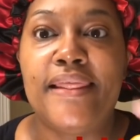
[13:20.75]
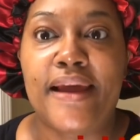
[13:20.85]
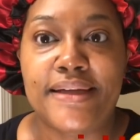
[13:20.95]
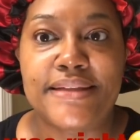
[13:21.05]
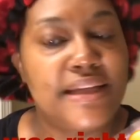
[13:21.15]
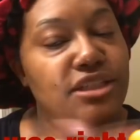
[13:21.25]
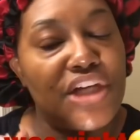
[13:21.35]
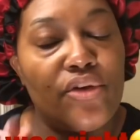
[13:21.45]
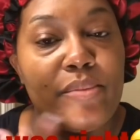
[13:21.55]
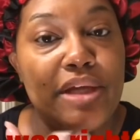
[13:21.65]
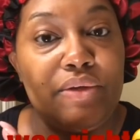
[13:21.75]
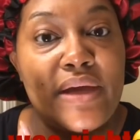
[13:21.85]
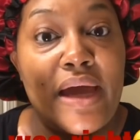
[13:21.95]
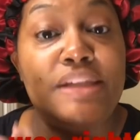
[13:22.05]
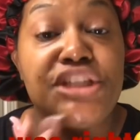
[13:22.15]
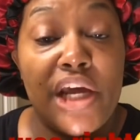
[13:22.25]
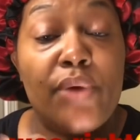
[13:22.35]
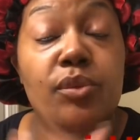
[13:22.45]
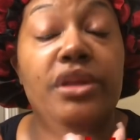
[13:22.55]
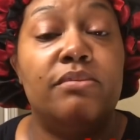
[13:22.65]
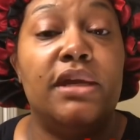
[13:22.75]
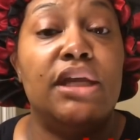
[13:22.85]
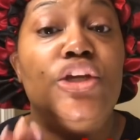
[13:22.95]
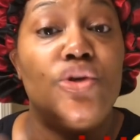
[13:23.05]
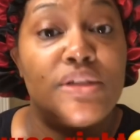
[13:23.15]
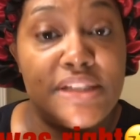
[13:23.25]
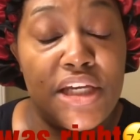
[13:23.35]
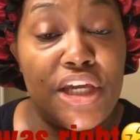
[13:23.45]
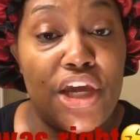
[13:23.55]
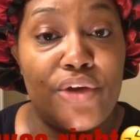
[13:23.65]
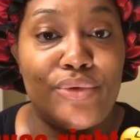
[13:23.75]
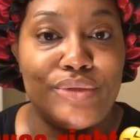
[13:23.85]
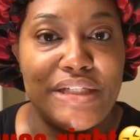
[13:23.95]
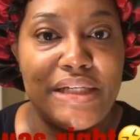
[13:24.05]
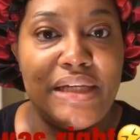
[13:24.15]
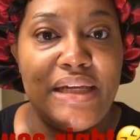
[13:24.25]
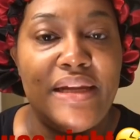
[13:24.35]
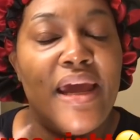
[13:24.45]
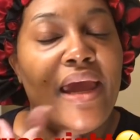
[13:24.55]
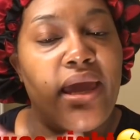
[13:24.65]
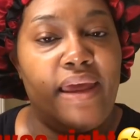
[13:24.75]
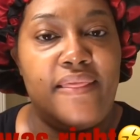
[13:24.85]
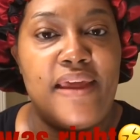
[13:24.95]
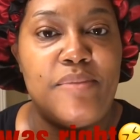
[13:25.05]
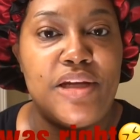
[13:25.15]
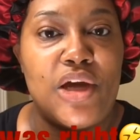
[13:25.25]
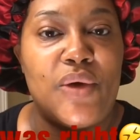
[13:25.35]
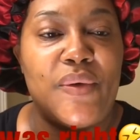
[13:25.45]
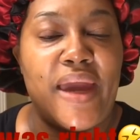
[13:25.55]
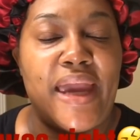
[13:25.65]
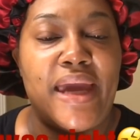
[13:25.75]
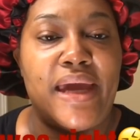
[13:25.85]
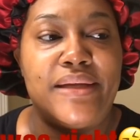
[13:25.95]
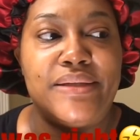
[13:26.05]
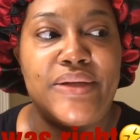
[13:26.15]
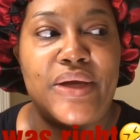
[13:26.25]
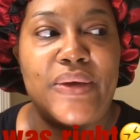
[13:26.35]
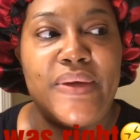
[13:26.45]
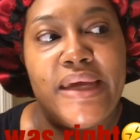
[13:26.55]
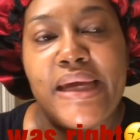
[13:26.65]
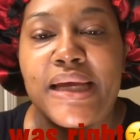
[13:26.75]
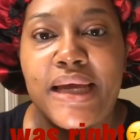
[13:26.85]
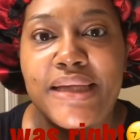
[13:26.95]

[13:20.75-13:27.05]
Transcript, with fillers: like I said share with me you guys share with me your skincare routine and let me know and you know know, yeah,